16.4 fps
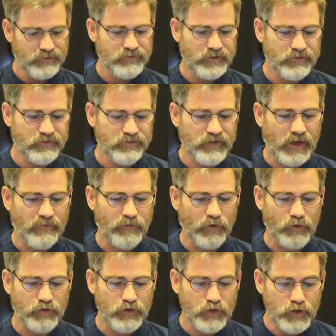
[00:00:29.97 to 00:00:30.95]
it says
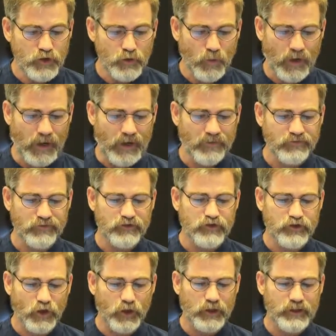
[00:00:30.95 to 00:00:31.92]
several U.S.,
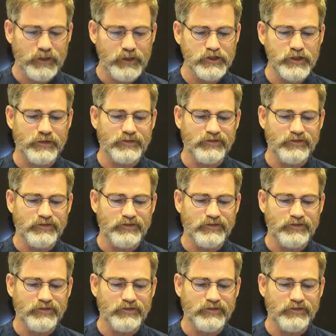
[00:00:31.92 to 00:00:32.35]
Turkish,